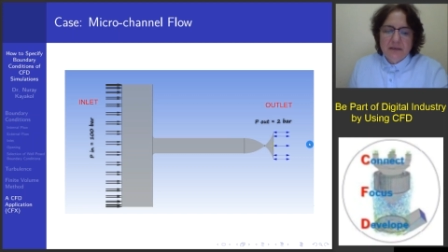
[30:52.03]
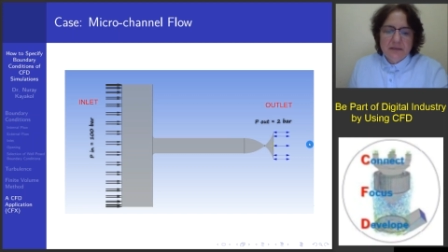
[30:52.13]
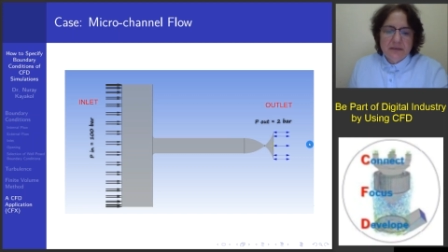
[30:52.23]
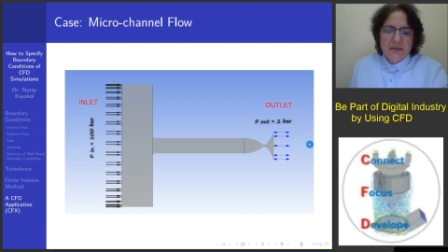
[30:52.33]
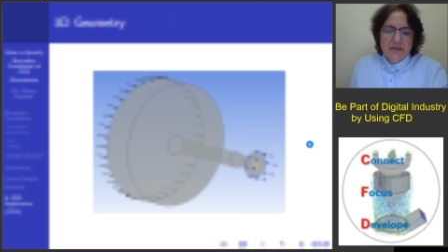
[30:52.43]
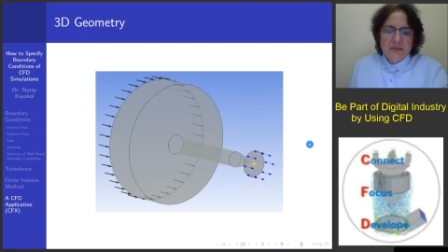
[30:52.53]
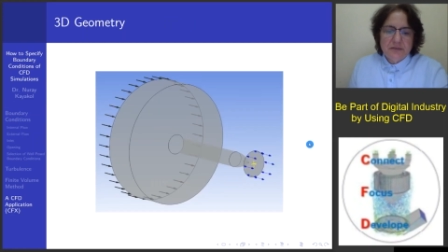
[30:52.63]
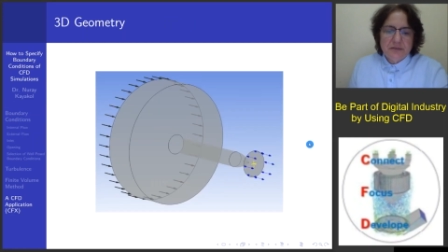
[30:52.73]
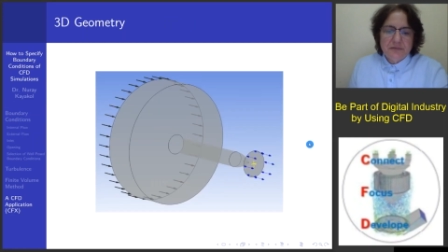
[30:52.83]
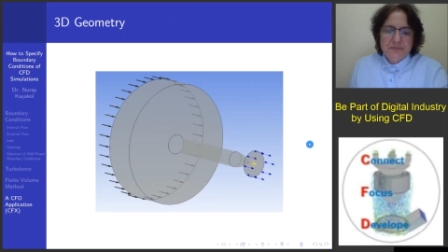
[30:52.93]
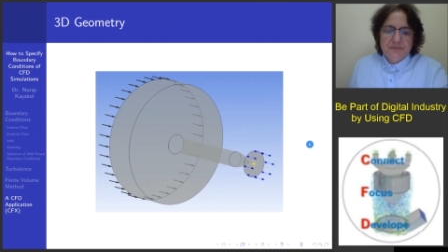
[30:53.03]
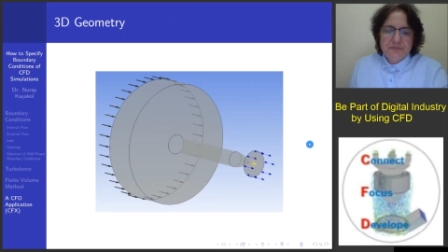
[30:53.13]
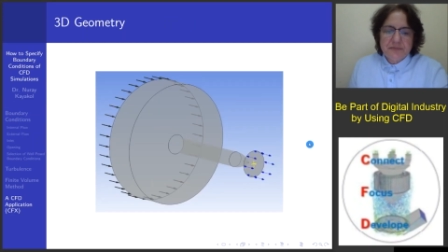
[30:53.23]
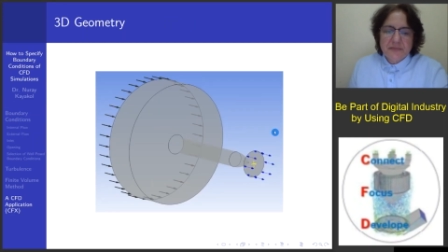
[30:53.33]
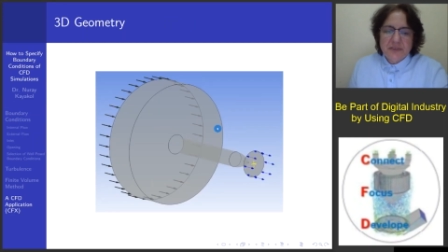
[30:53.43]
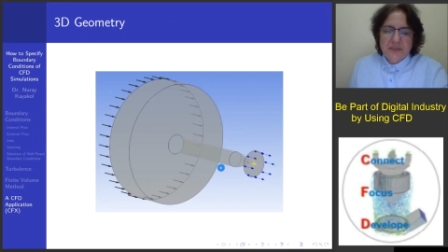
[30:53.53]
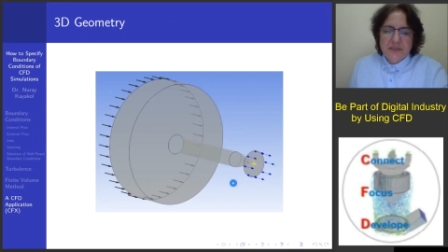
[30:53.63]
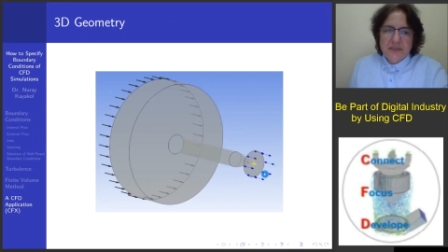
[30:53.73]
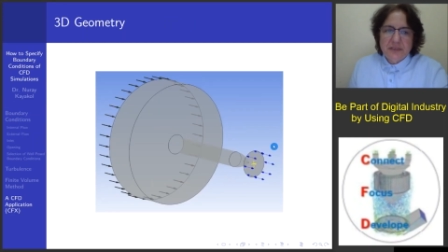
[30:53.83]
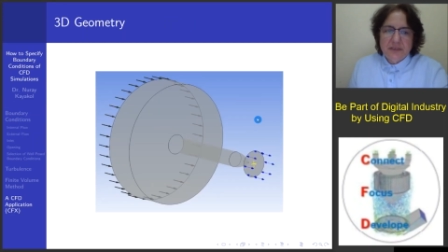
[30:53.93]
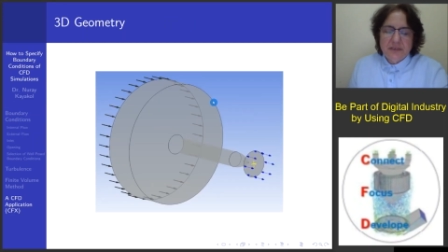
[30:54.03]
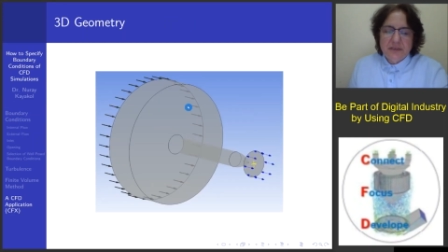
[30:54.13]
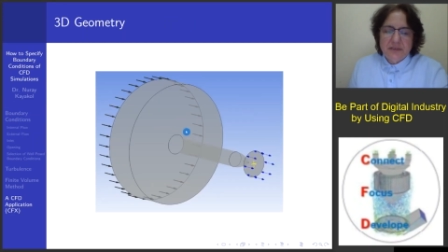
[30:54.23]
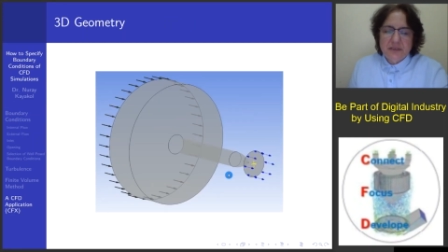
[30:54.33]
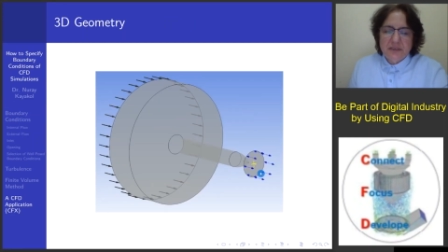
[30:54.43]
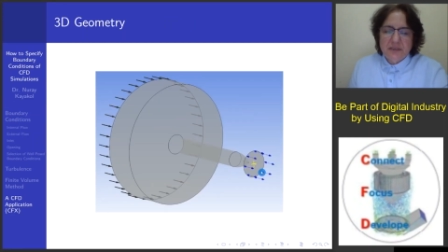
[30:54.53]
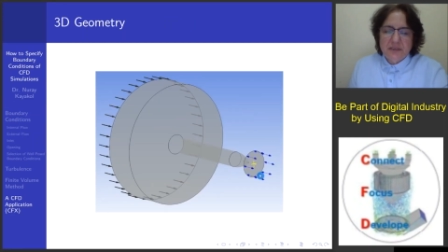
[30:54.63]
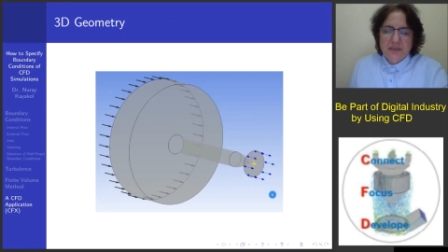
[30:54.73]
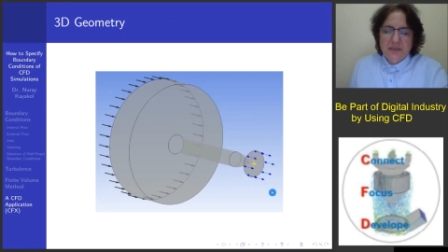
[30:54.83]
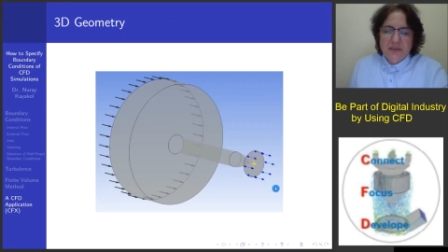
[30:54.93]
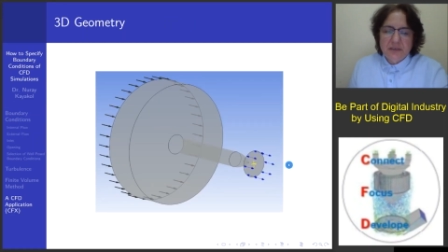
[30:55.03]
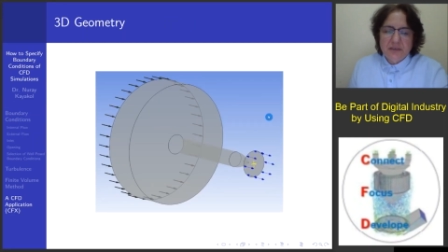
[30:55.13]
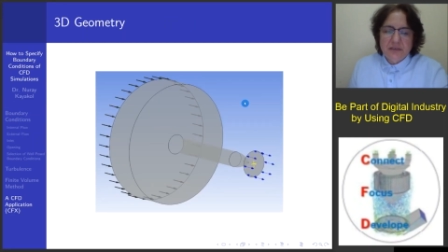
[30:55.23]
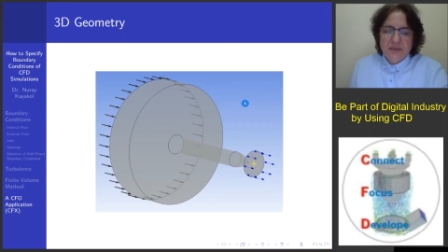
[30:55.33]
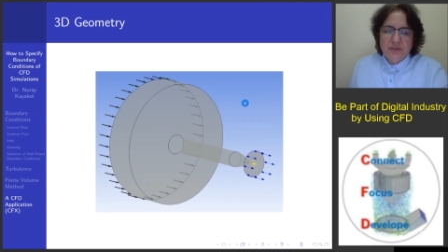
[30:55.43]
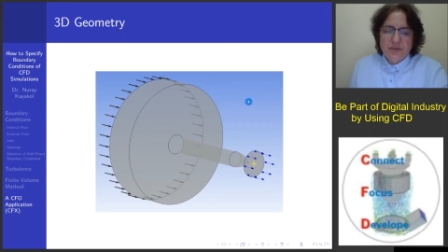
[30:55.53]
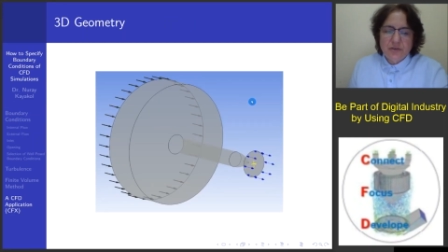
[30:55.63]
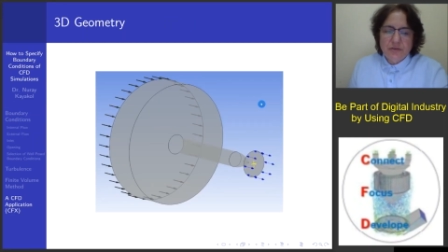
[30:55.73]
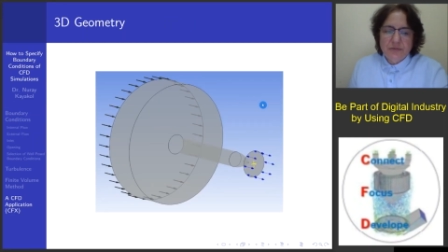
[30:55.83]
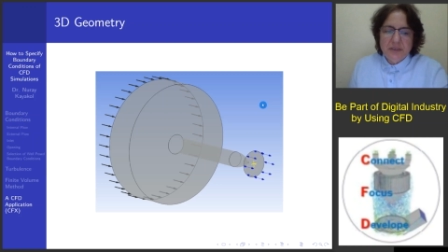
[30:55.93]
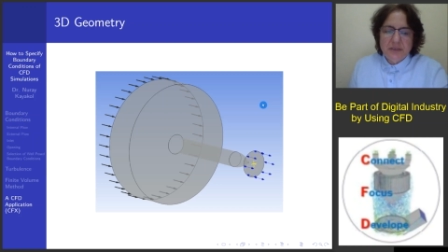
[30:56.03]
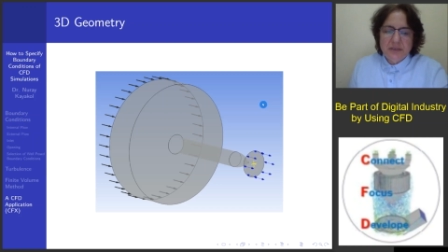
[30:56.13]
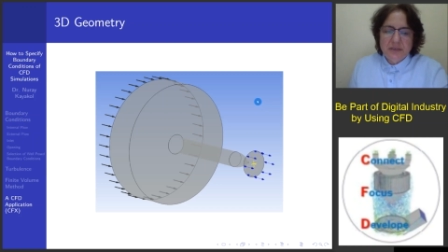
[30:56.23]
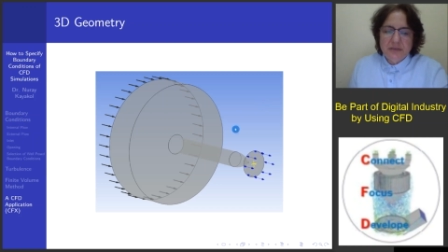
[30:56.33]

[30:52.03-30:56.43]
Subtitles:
So this is the 3D geometry.